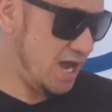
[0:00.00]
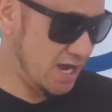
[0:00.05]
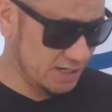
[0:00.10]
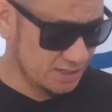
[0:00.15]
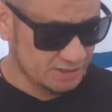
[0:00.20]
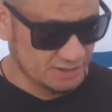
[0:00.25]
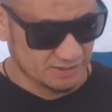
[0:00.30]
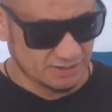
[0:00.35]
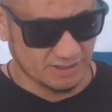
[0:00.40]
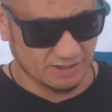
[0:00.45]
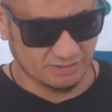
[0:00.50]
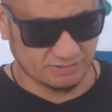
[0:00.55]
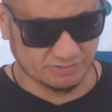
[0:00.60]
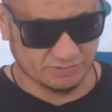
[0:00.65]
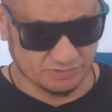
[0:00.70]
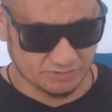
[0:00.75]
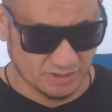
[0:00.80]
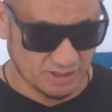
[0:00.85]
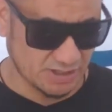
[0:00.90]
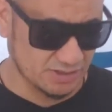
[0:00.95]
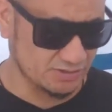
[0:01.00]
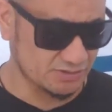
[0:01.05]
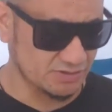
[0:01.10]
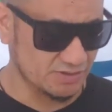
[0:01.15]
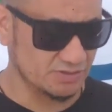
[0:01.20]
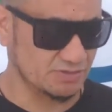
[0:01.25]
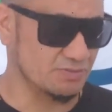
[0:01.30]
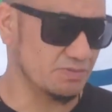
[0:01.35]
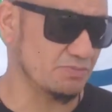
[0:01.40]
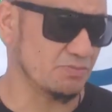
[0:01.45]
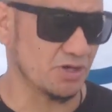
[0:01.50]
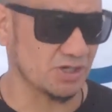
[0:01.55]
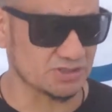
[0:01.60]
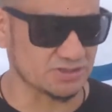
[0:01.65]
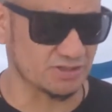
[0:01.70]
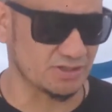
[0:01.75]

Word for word: And in that, in the, my